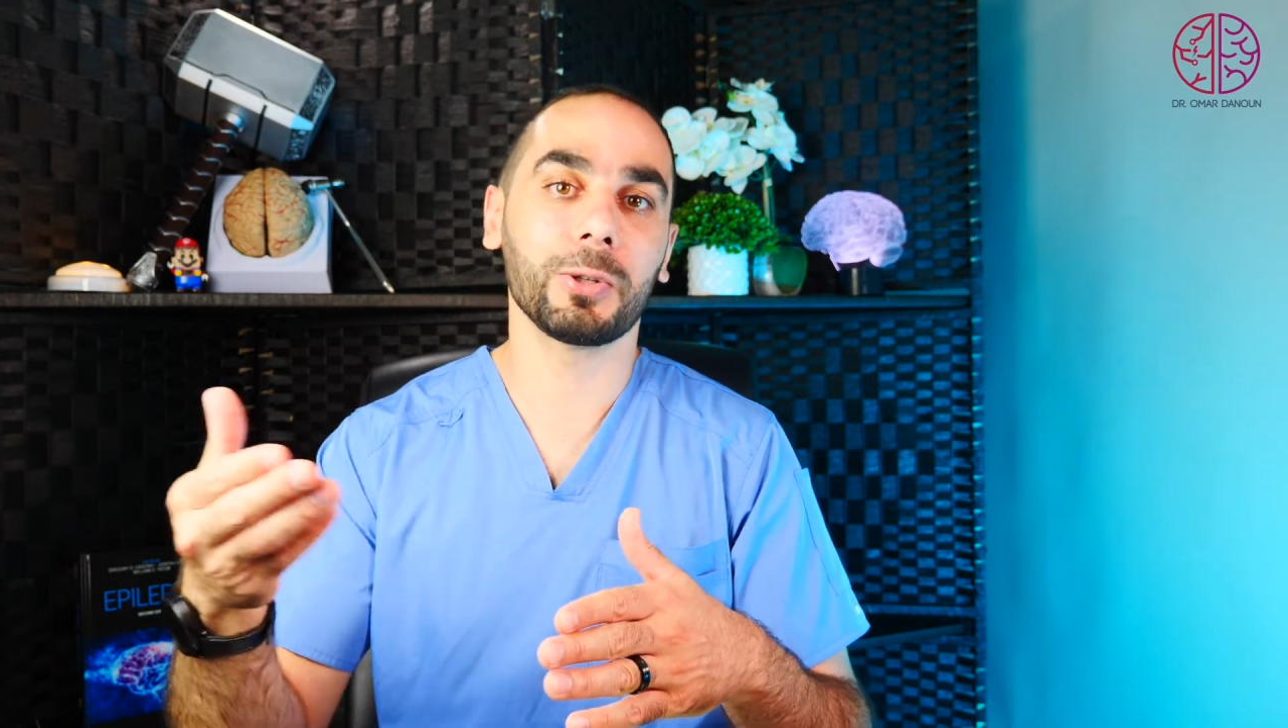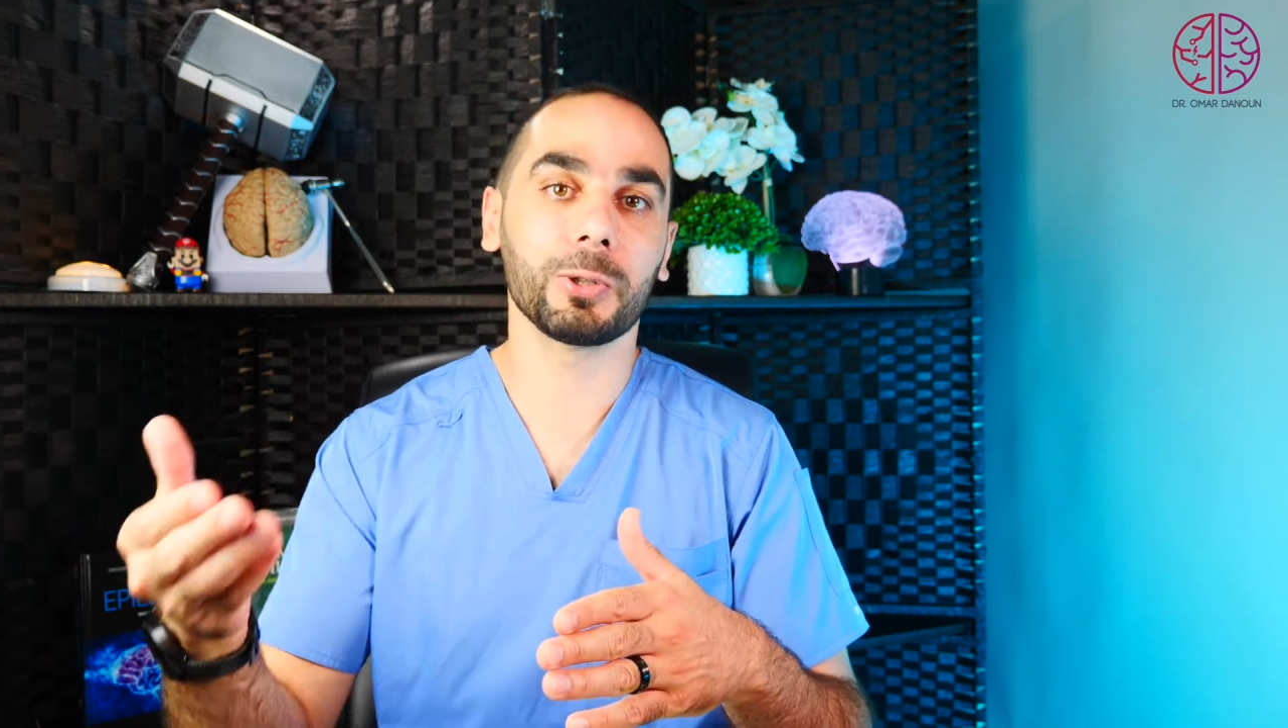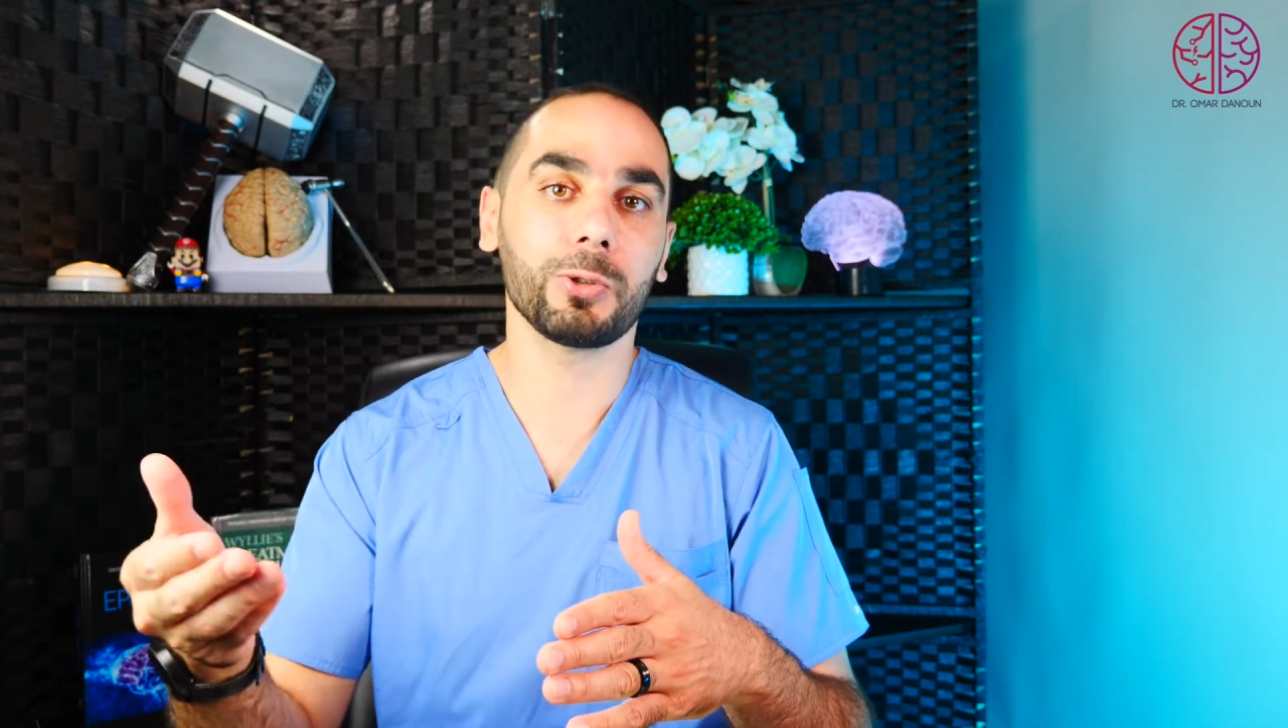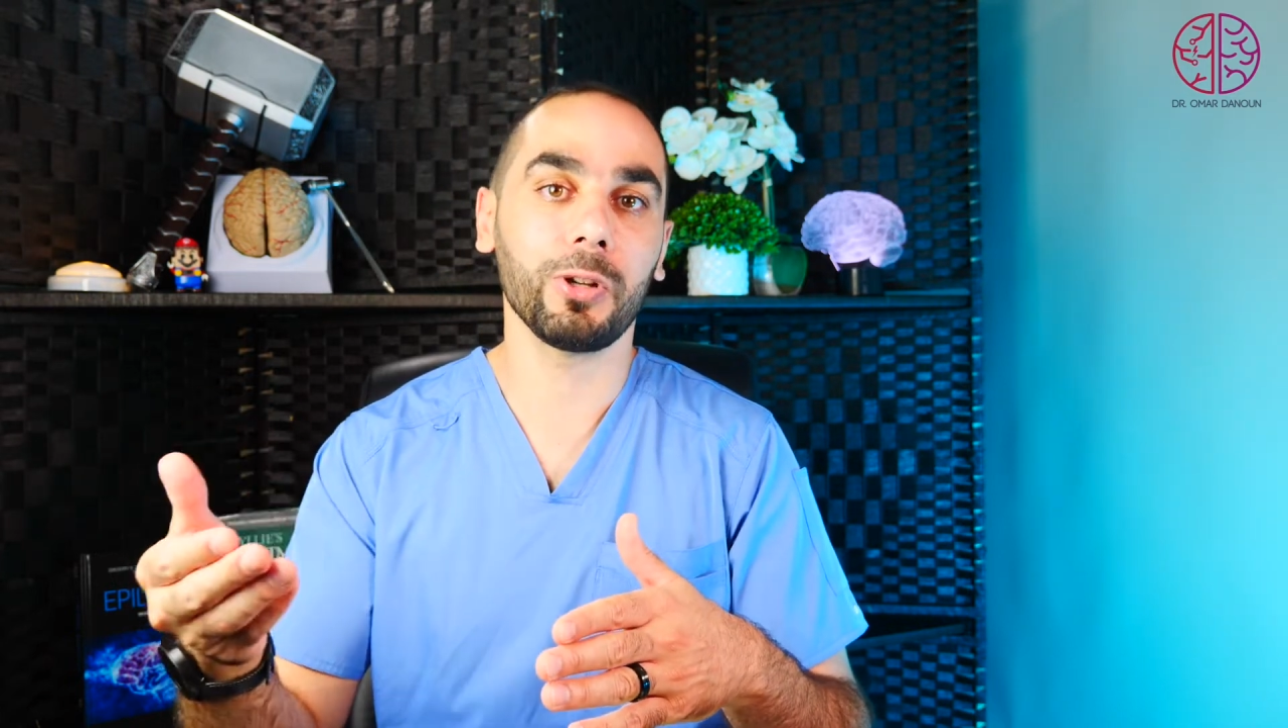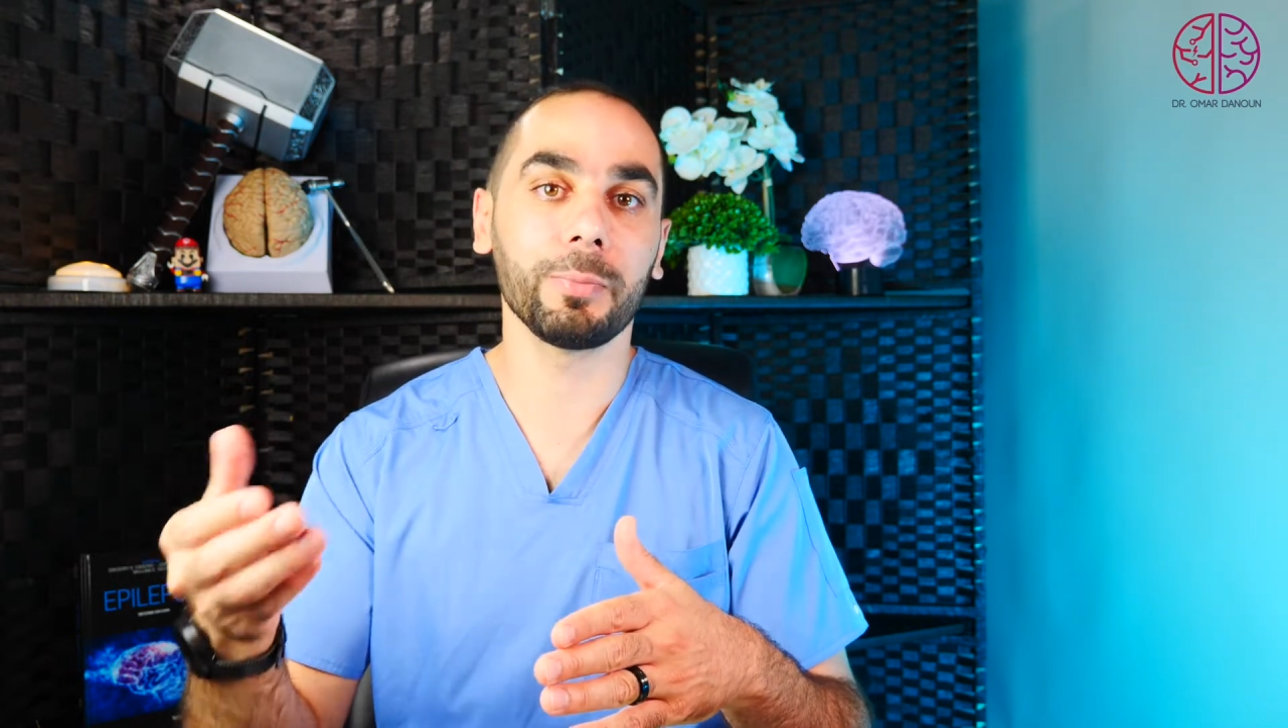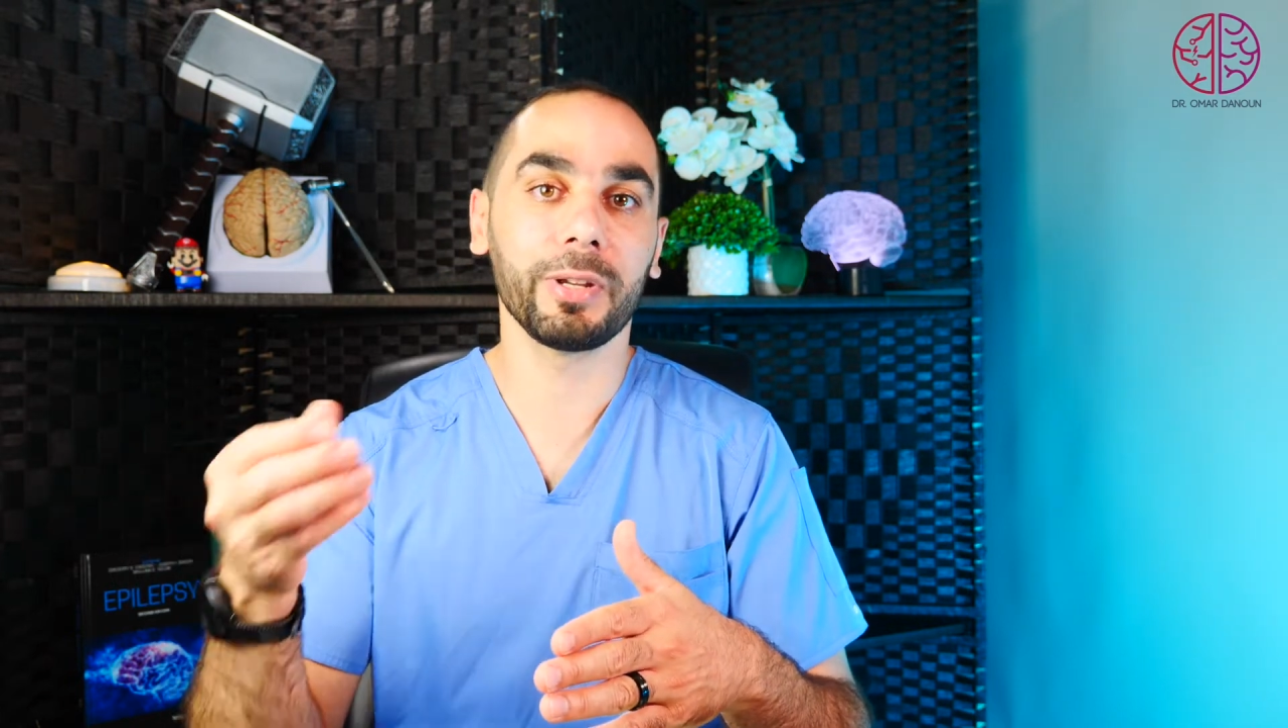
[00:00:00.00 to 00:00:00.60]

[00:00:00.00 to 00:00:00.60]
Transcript: controlled